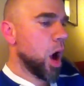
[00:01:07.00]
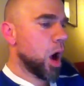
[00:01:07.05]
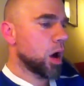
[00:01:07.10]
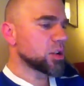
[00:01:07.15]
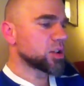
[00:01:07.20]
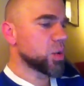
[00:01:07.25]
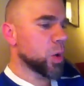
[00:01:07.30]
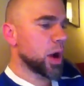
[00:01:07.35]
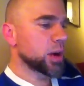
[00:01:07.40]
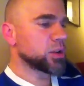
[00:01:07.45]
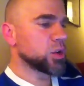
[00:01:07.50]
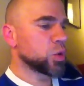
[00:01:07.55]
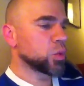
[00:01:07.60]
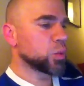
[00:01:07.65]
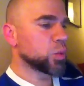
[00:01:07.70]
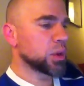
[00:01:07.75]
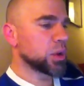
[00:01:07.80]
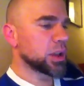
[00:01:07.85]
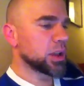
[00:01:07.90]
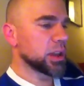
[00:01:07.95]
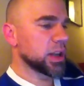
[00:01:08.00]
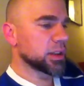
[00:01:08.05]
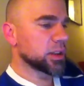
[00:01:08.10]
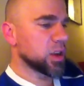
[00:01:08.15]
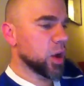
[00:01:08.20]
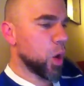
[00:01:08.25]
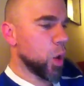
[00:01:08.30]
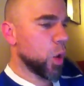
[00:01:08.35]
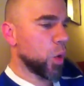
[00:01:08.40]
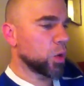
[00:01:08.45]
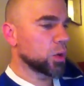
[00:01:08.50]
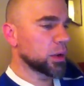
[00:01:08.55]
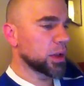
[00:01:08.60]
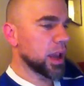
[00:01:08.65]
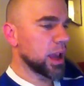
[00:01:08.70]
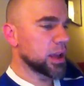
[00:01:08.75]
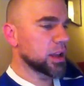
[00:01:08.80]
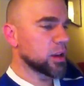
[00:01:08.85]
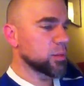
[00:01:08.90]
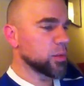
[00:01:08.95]
Also, I don't really like the whole
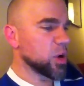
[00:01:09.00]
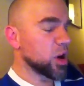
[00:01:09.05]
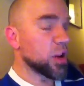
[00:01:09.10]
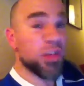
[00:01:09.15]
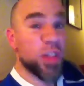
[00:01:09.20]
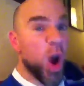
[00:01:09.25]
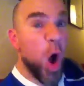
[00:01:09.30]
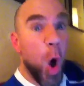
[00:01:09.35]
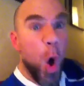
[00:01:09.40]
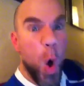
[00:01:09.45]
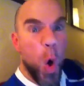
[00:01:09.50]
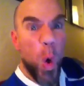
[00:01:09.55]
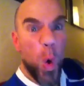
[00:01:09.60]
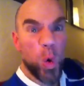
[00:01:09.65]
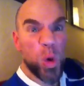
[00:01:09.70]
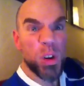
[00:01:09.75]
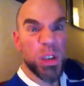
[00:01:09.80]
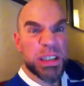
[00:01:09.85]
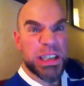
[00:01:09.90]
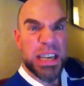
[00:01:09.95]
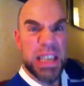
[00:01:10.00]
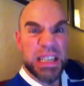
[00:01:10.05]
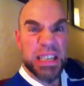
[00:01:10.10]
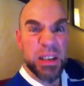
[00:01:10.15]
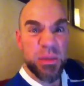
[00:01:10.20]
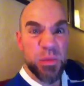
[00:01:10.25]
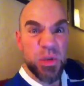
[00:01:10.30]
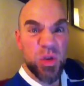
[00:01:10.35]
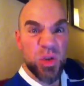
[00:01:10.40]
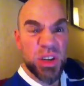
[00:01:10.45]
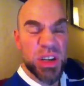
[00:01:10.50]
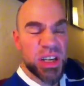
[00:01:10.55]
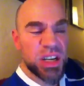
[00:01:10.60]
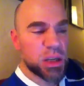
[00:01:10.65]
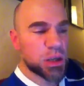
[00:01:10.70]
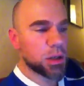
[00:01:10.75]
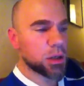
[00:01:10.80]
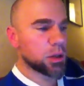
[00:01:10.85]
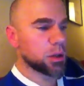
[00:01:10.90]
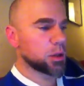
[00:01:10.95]
gay community. The whole gay community,
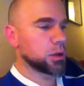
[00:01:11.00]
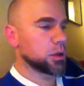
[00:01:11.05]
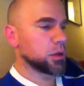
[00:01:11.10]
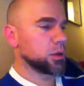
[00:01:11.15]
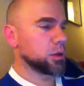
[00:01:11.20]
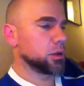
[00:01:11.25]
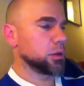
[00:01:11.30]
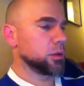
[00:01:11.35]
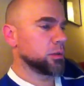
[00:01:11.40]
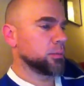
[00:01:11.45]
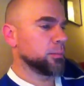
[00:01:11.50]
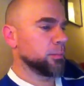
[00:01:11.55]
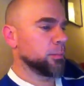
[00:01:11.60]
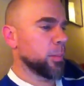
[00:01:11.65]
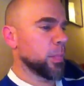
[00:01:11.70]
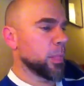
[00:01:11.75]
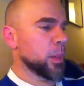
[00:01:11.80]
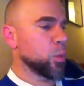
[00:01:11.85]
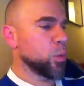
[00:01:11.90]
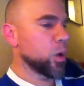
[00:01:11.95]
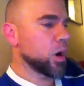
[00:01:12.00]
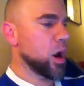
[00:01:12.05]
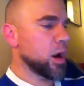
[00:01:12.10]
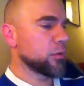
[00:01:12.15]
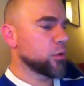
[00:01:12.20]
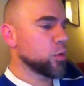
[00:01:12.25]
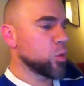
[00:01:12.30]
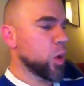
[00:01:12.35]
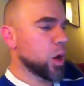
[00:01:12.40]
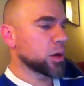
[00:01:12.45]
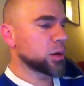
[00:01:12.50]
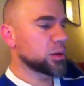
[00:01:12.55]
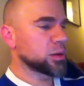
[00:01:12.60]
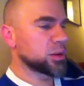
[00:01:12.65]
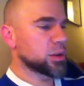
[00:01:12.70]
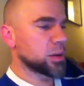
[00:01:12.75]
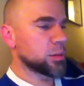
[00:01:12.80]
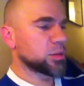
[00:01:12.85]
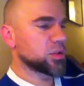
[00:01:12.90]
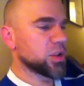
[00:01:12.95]
where everyone
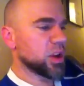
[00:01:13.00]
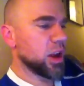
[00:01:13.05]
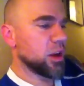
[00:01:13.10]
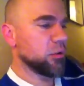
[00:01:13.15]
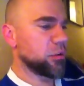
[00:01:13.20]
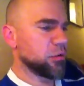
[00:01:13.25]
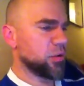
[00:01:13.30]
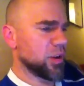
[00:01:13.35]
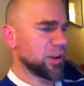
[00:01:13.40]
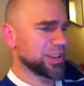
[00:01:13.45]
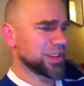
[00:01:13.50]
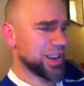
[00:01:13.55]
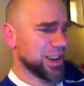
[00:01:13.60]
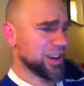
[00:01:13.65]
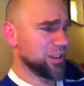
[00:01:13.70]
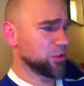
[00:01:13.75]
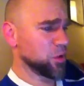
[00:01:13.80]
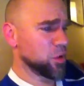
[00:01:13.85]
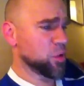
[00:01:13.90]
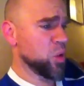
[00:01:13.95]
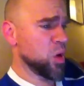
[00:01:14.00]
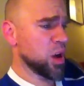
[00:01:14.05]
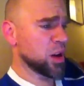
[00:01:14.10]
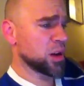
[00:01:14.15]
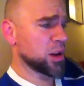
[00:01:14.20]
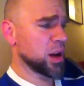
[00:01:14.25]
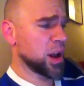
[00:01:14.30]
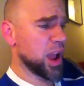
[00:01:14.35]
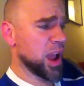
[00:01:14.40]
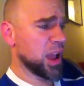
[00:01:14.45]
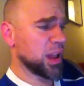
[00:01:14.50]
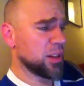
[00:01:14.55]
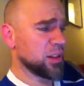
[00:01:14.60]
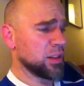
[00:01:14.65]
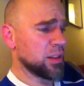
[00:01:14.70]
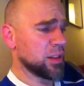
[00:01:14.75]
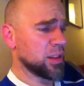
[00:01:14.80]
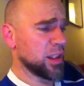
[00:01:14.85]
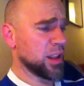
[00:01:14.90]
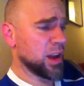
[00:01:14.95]
seems to have fucked everyone,
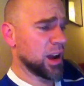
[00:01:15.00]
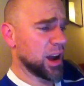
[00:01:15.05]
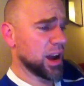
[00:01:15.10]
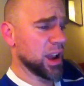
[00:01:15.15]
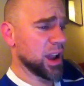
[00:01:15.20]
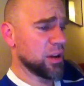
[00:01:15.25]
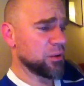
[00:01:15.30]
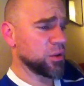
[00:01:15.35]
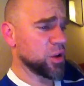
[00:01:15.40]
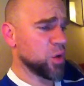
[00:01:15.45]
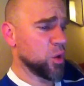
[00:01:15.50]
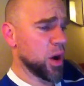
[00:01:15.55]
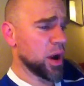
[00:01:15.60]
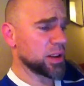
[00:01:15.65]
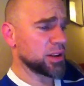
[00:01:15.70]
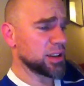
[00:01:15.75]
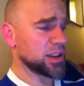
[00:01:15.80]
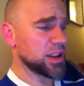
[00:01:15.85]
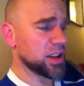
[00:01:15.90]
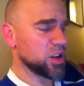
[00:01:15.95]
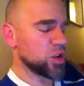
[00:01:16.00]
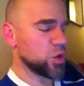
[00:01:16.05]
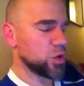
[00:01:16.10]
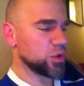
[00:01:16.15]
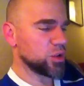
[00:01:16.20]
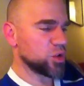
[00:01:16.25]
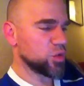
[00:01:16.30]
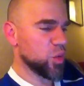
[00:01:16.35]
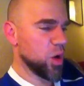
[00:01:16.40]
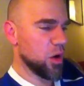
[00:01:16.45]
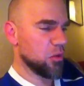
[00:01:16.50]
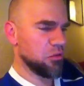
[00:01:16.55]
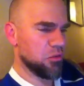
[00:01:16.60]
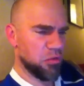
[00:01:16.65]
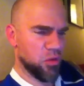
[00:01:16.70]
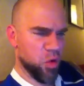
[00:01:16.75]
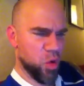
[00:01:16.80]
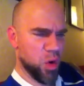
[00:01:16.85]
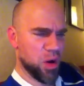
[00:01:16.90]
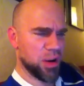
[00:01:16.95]
and I have no idea who to
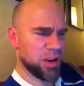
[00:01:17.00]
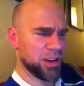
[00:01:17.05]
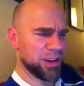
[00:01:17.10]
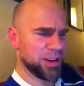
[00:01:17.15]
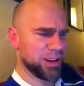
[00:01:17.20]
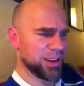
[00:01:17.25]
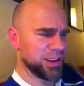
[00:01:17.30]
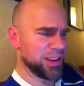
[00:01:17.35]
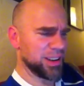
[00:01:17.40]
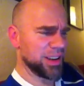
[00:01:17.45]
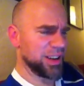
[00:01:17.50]
avoid.